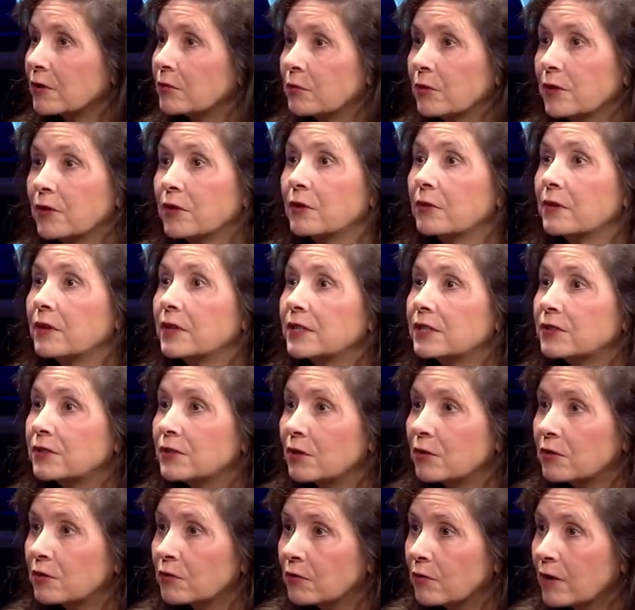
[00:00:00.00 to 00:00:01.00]
where there is
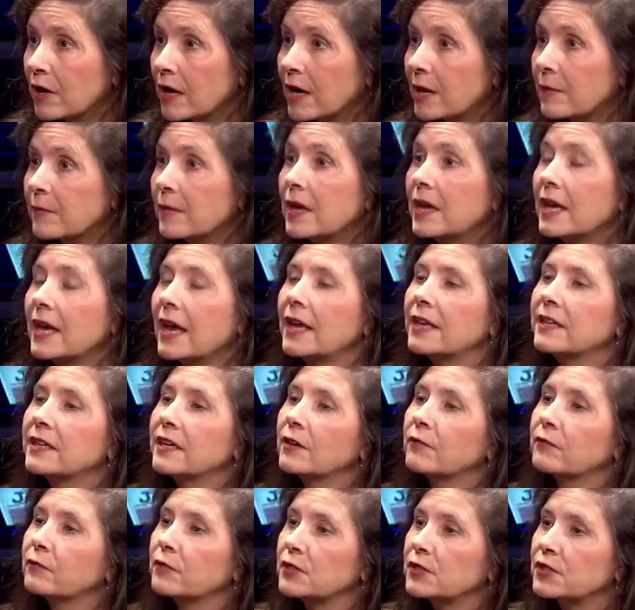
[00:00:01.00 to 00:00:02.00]
no crime, and
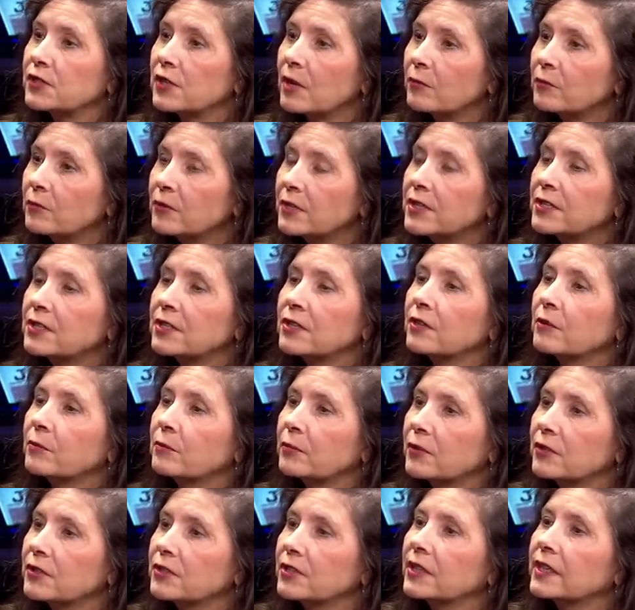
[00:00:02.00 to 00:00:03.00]
yet for some reason the
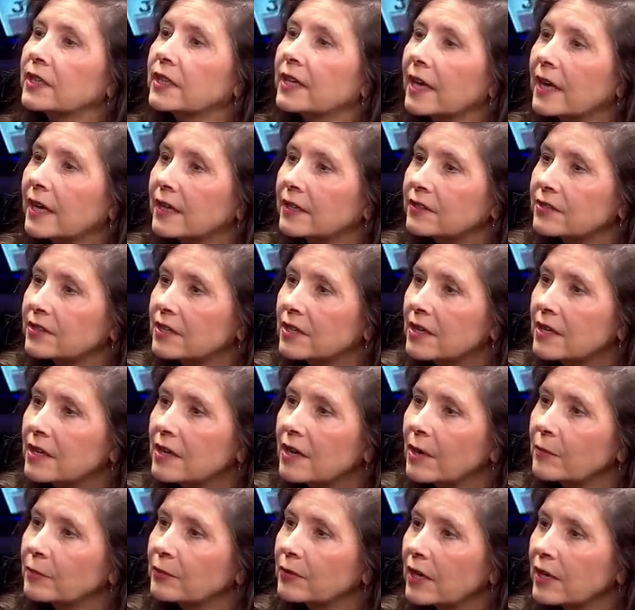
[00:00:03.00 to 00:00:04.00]
person can't
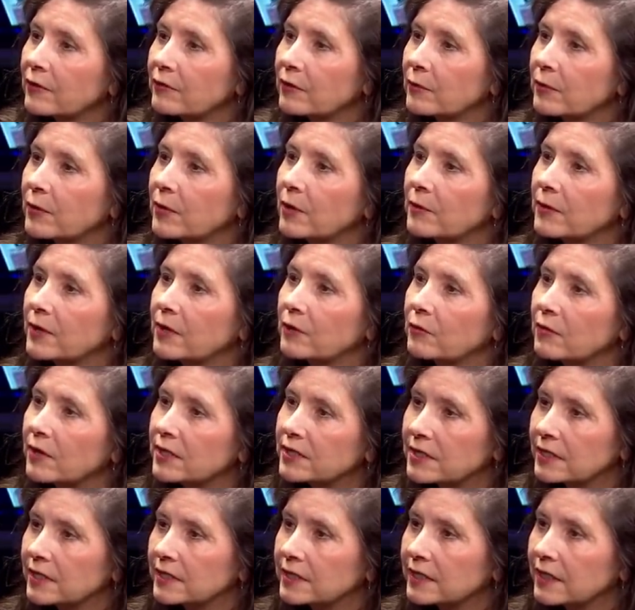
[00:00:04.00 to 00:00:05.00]
apply for permanent
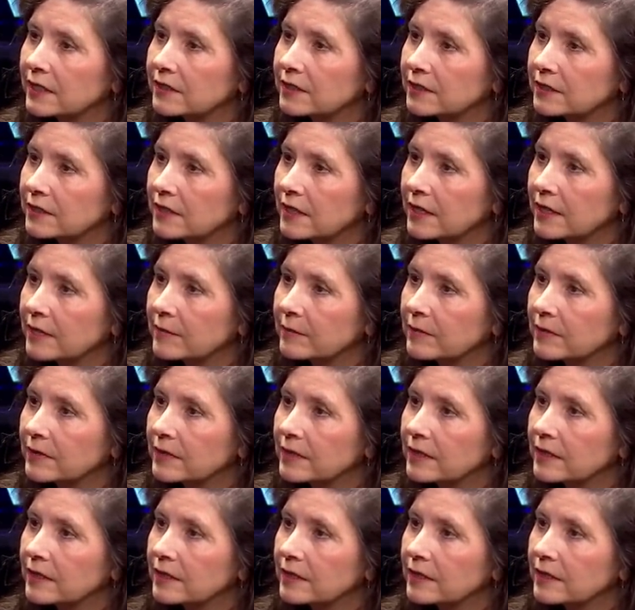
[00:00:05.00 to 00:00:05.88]
resident at the time.